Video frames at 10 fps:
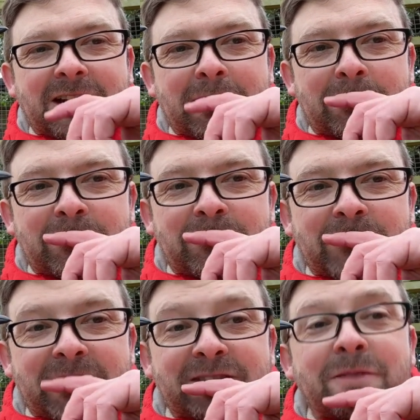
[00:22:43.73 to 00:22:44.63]

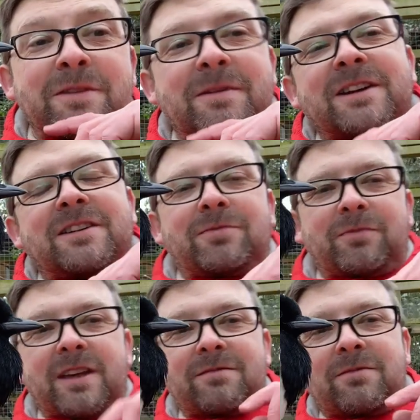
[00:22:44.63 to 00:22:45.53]
Something about, because
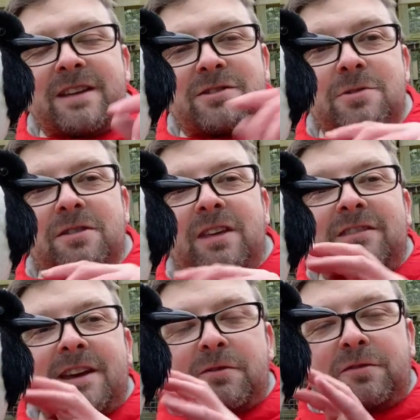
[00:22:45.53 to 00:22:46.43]
they do it, they
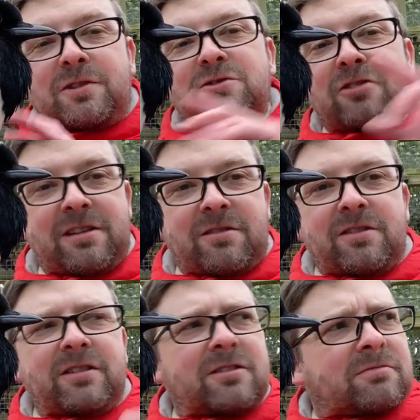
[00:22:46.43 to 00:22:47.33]
refrigerate
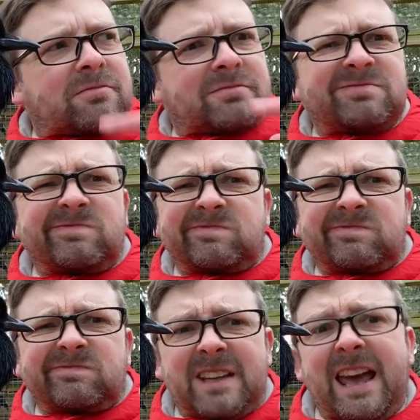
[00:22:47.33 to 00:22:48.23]
the
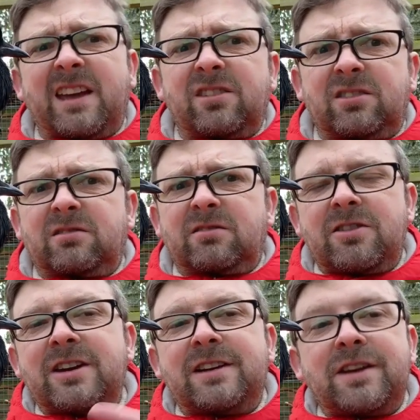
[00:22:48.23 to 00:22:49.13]
kegs
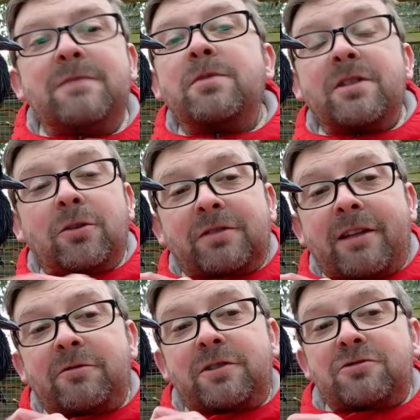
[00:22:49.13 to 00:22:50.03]
that it's in, but they also
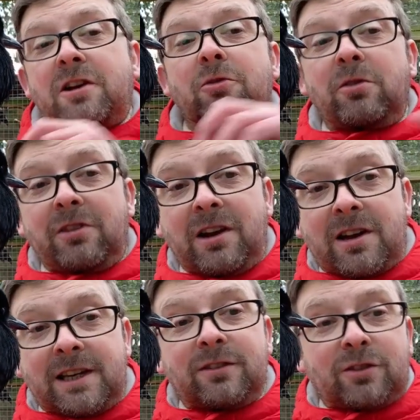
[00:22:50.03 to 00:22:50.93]
refrigerate all the
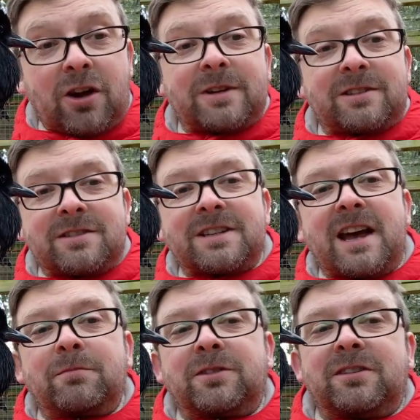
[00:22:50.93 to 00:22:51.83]
lines going to the
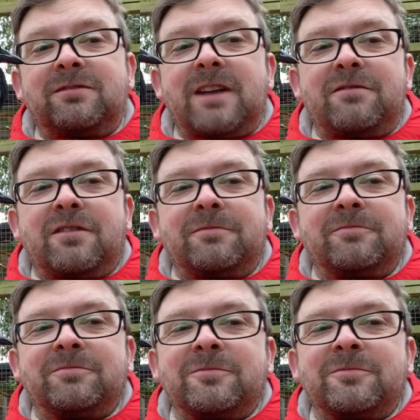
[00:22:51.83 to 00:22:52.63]
taps and everything.